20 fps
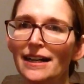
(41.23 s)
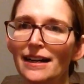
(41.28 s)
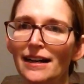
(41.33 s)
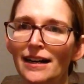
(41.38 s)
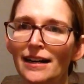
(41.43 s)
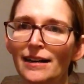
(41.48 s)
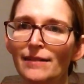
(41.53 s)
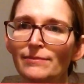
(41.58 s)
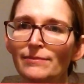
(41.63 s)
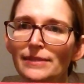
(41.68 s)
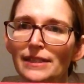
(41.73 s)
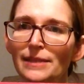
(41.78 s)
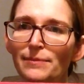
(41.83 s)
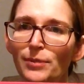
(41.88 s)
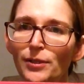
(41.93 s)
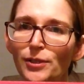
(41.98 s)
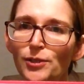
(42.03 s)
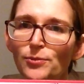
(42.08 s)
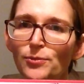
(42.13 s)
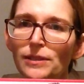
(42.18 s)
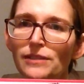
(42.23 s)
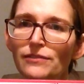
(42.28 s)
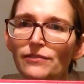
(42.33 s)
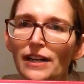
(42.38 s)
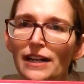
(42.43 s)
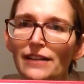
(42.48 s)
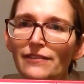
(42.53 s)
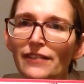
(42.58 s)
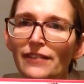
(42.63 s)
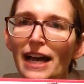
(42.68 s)
The books read
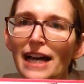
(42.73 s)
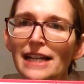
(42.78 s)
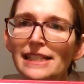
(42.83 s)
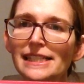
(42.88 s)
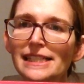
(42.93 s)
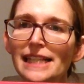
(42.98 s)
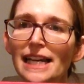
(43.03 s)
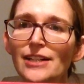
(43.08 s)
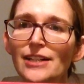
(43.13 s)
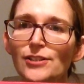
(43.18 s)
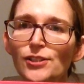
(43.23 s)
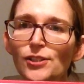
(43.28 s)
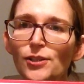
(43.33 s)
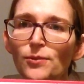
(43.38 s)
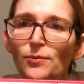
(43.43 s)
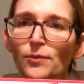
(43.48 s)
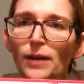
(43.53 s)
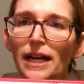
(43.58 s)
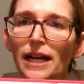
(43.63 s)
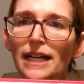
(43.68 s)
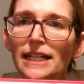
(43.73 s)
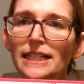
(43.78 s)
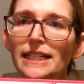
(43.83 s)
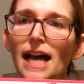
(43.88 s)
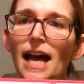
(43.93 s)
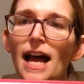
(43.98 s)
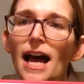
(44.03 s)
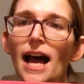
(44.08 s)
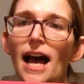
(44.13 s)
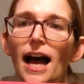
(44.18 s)
very fast. I also read
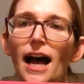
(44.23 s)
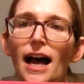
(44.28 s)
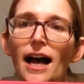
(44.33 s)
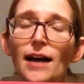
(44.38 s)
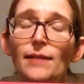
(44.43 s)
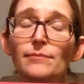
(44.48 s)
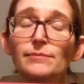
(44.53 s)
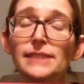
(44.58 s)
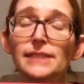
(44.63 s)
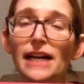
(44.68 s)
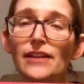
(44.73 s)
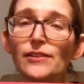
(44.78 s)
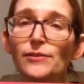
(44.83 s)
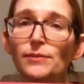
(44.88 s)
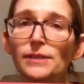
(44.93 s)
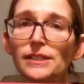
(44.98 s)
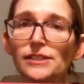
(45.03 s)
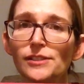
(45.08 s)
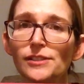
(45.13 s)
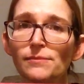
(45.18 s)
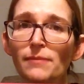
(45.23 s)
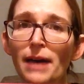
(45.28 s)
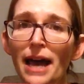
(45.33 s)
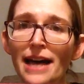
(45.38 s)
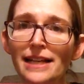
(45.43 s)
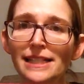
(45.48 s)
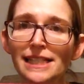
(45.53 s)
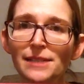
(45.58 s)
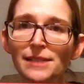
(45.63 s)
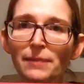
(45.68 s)
Death Wears a
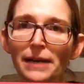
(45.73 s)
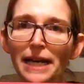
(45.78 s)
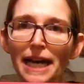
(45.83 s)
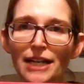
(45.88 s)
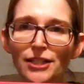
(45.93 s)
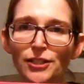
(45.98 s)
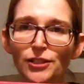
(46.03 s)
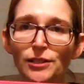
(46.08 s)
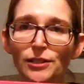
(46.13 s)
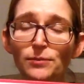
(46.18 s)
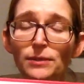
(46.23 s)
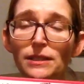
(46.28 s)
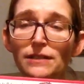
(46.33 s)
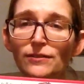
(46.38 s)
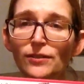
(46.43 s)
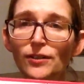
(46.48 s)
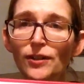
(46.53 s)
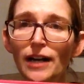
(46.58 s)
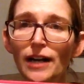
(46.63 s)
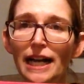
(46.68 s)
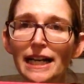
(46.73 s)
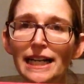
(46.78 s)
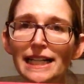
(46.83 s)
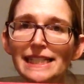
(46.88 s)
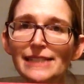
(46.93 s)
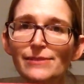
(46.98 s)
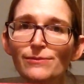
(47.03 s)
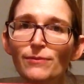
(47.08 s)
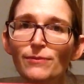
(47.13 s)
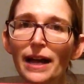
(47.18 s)
Mask by Ashley Weaver, and
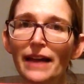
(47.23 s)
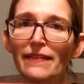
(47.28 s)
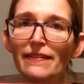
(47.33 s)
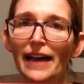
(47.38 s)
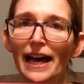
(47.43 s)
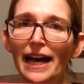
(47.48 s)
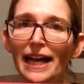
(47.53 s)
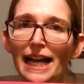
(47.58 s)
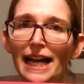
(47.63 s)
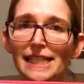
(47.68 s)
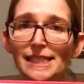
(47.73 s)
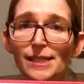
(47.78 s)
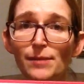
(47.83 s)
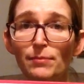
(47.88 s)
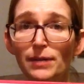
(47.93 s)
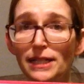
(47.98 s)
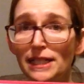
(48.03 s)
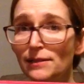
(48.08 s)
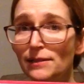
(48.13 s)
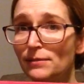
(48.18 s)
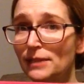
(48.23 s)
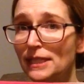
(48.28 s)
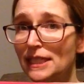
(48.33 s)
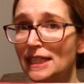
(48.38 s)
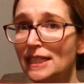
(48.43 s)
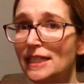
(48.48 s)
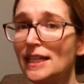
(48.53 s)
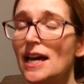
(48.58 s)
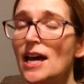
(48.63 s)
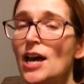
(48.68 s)
I read that as a buddy
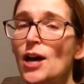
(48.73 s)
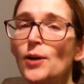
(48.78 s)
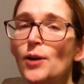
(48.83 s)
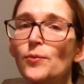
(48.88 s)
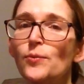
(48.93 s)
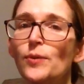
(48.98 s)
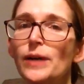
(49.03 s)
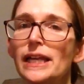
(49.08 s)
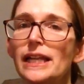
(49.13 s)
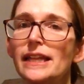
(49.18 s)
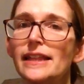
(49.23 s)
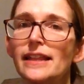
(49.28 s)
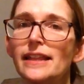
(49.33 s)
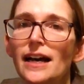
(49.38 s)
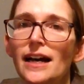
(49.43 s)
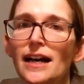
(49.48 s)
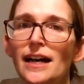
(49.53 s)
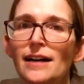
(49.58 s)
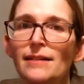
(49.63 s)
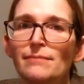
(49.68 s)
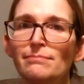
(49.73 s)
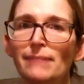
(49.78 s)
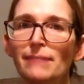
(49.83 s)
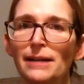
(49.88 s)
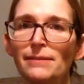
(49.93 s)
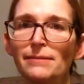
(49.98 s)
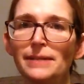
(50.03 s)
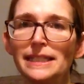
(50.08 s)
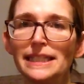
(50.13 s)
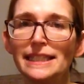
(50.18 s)
read with
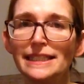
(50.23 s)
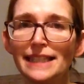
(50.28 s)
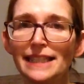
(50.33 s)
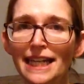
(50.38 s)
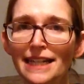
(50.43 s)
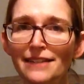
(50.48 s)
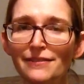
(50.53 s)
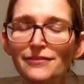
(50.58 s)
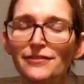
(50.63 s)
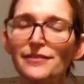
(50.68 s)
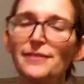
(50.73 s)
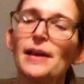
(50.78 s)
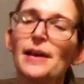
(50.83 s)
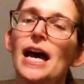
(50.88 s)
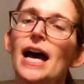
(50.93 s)
my reading life.